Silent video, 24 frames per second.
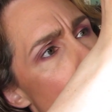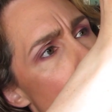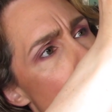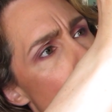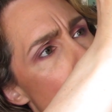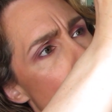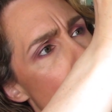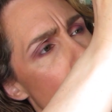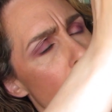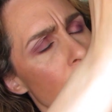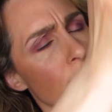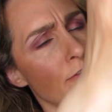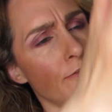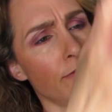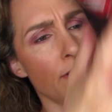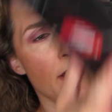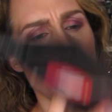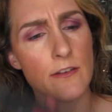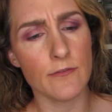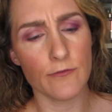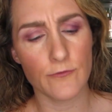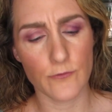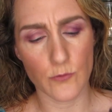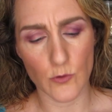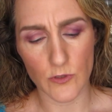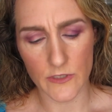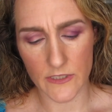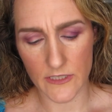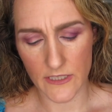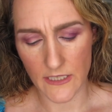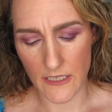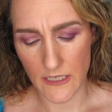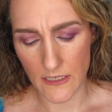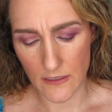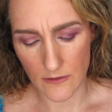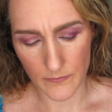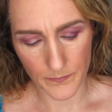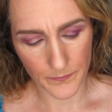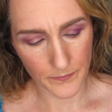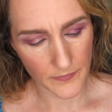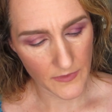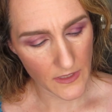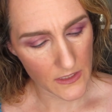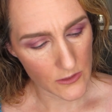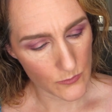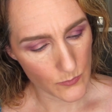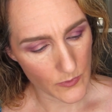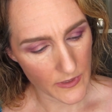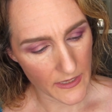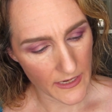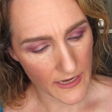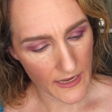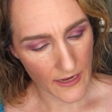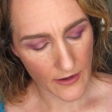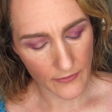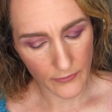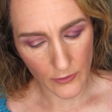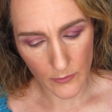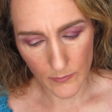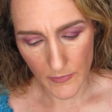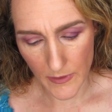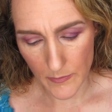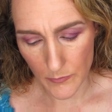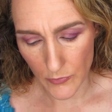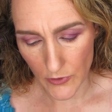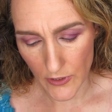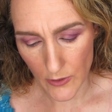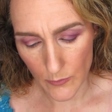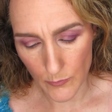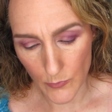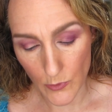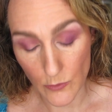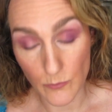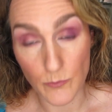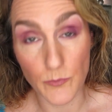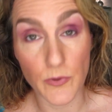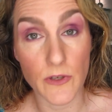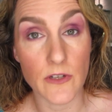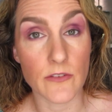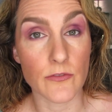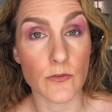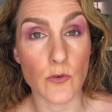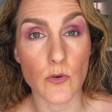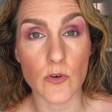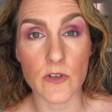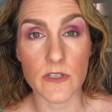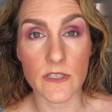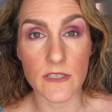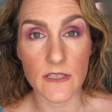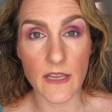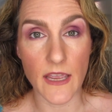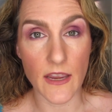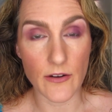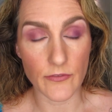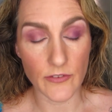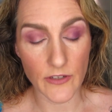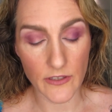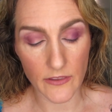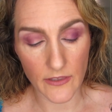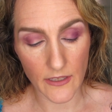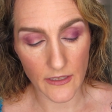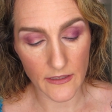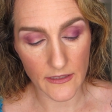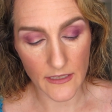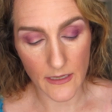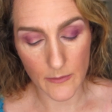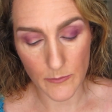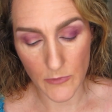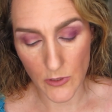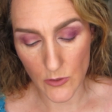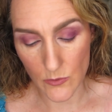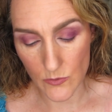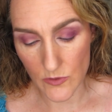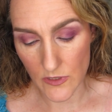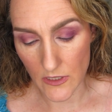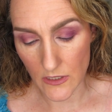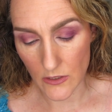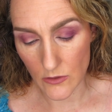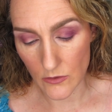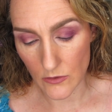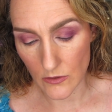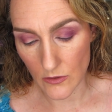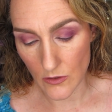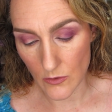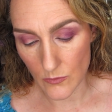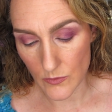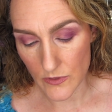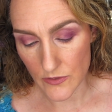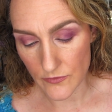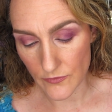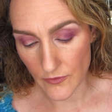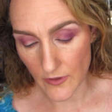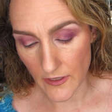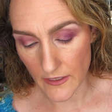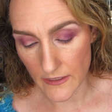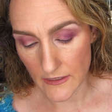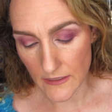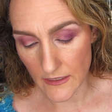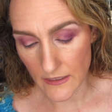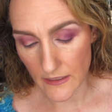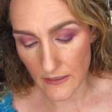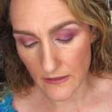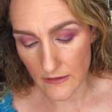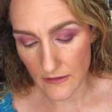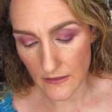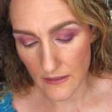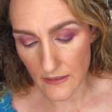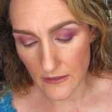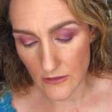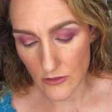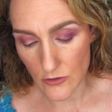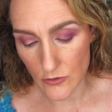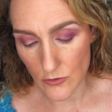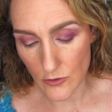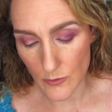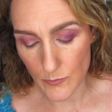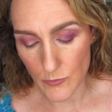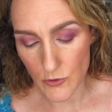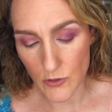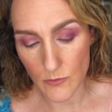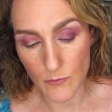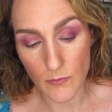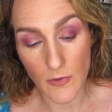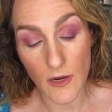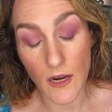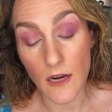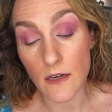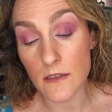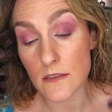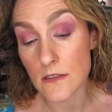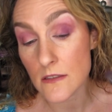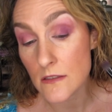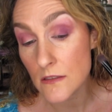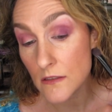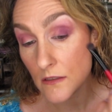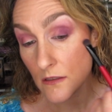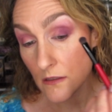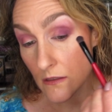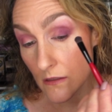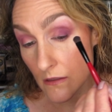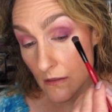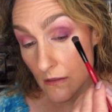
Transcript: I514 is what I have on my brow bone. But of course, everything that I'm using, you can always find in the description box.